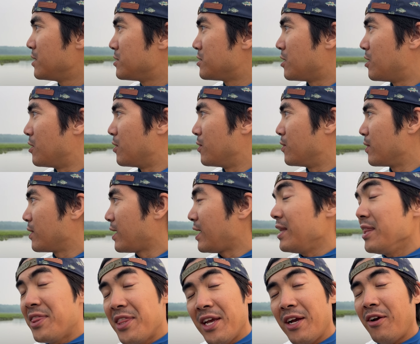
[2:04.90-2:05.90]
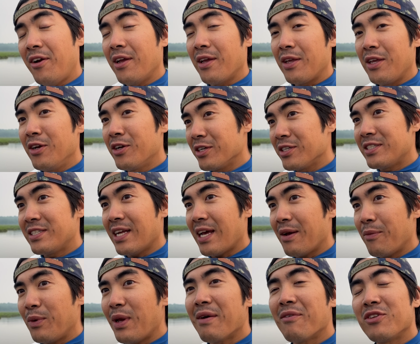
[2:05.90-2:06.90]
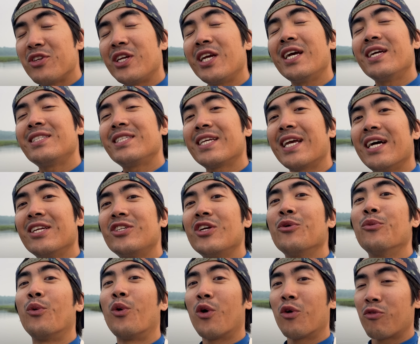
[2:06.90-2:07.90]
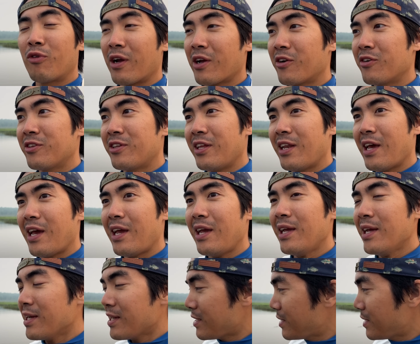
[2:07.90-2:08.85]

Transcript: So, in theory, you could say we have a chance to catch a world record today.